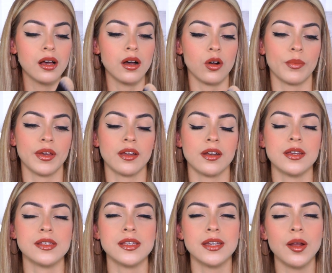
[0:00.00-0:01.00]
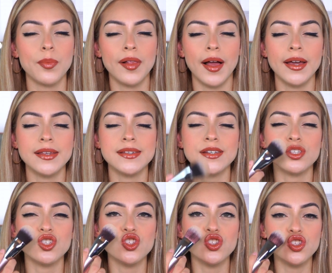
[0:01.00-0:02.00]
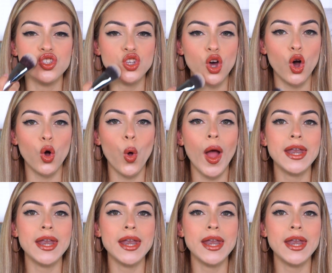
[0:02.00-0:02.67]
Oh my goodness, it applies it so